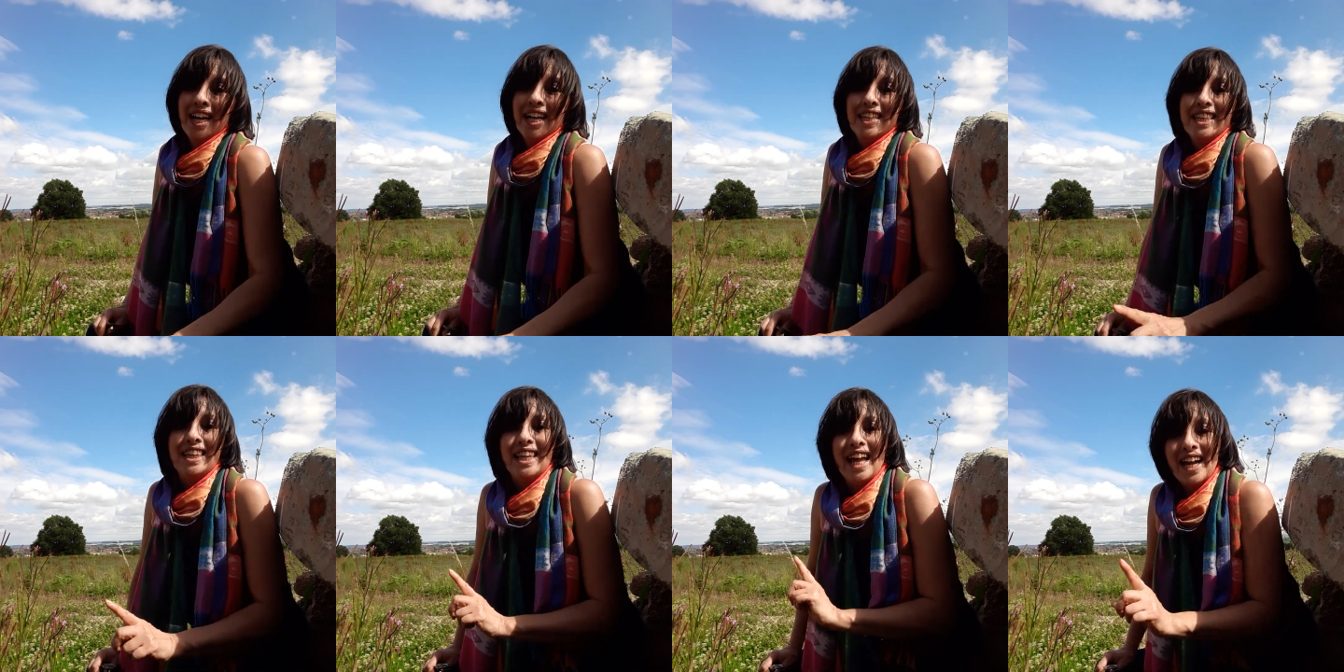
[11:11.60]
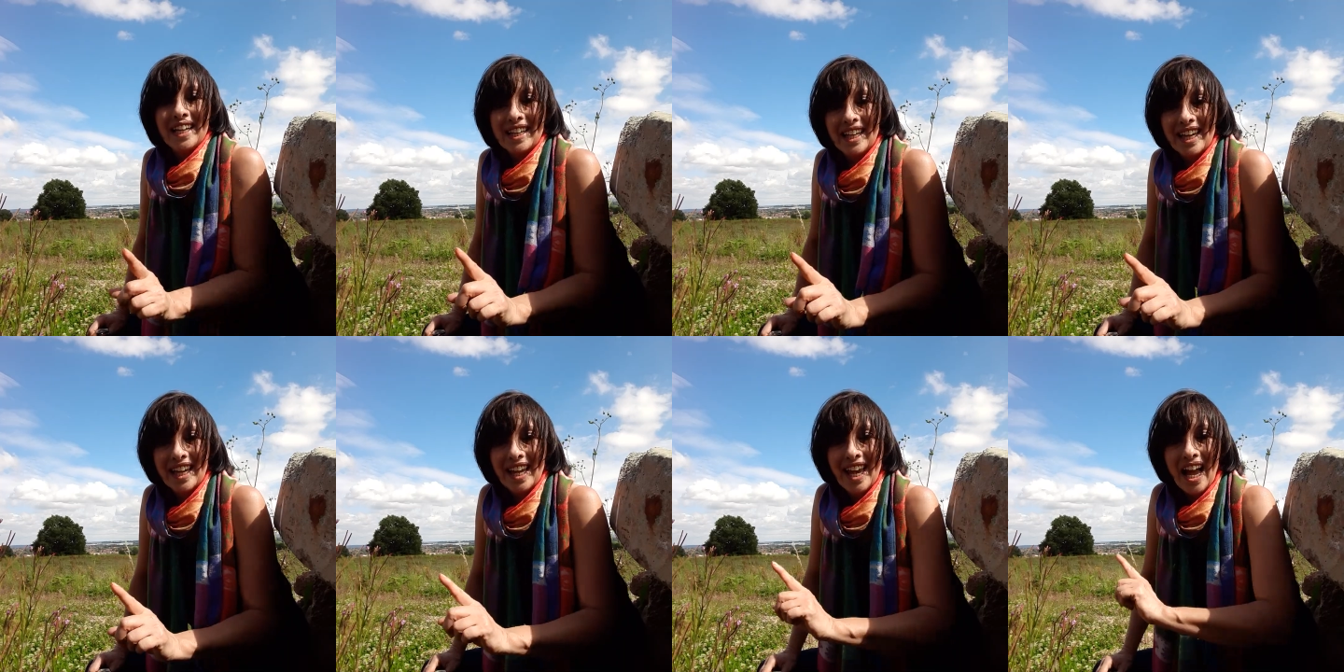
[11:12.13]

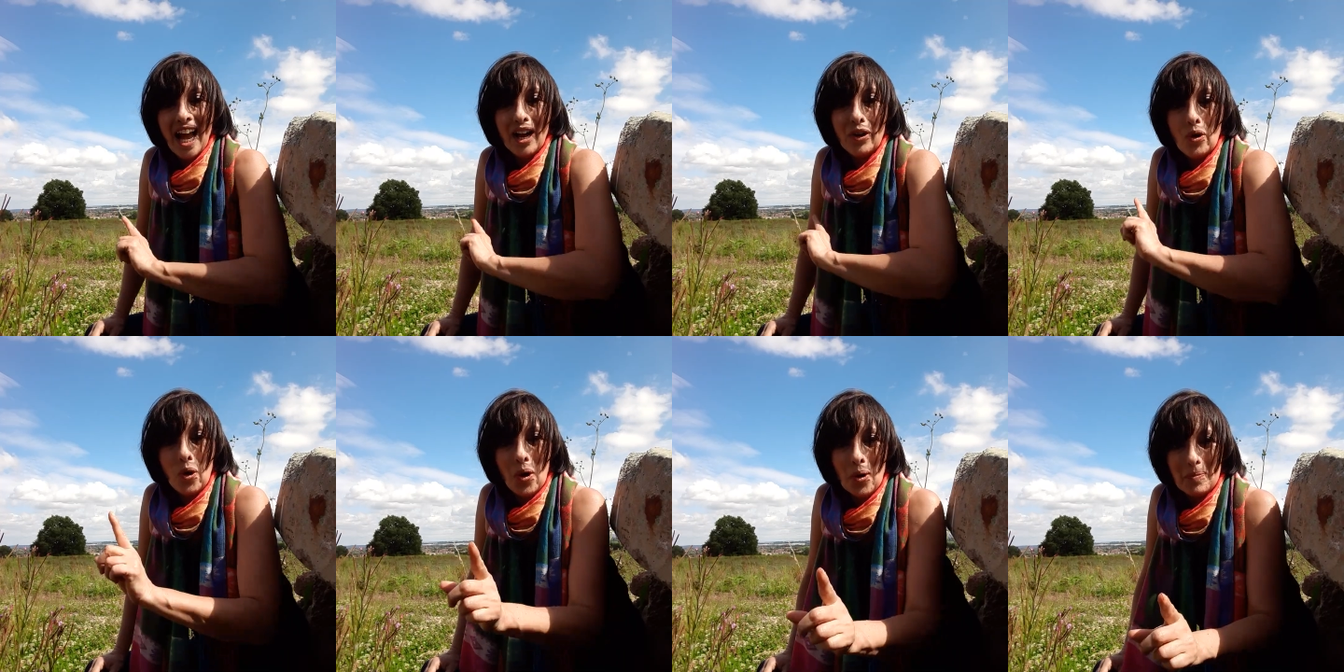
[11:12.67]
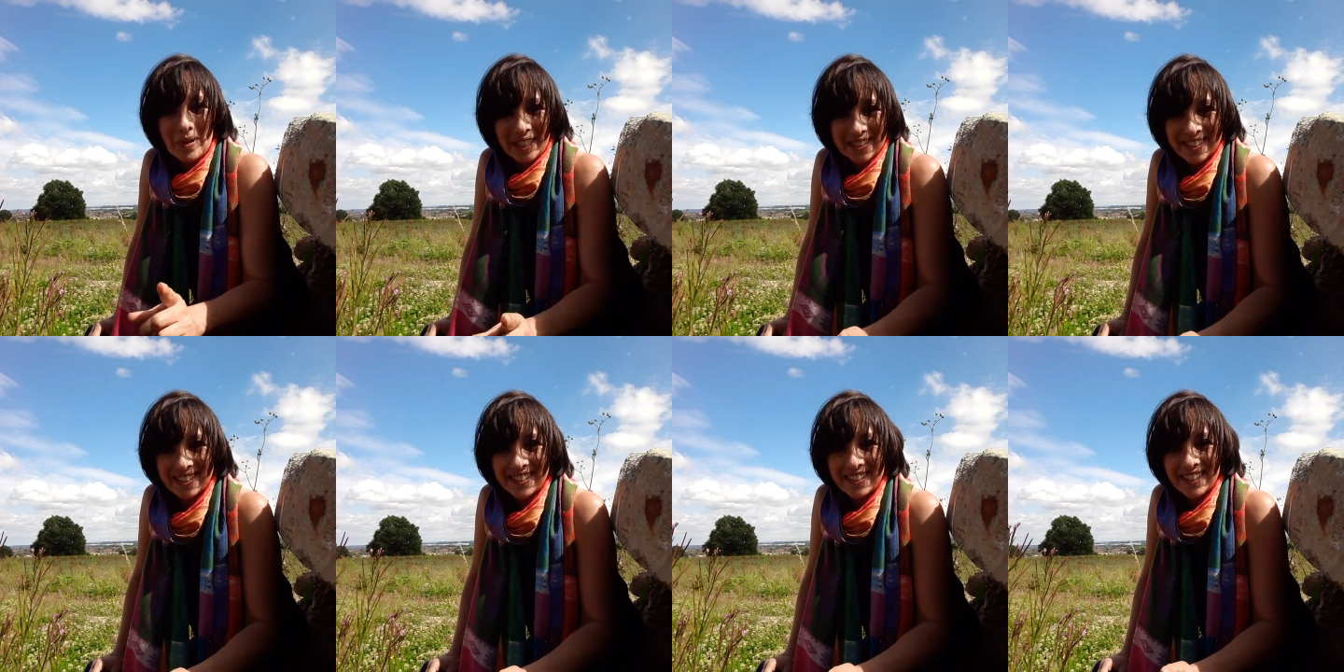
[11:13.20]
like a
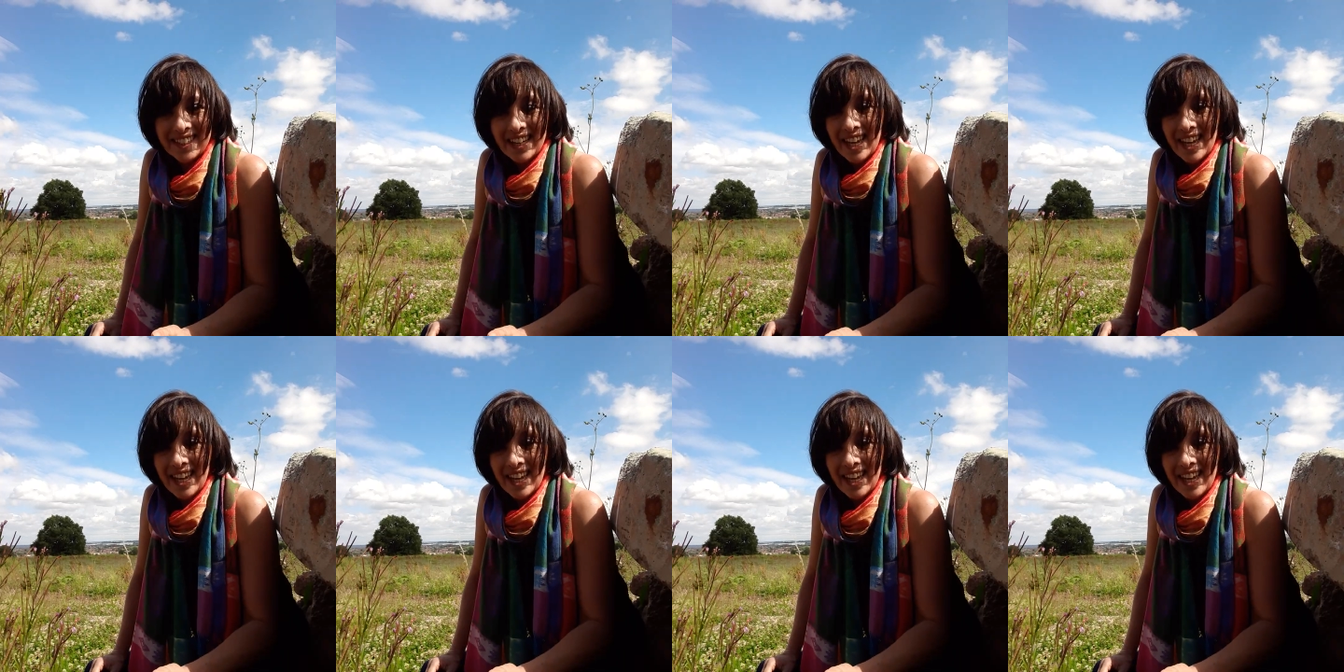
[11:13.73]
comet.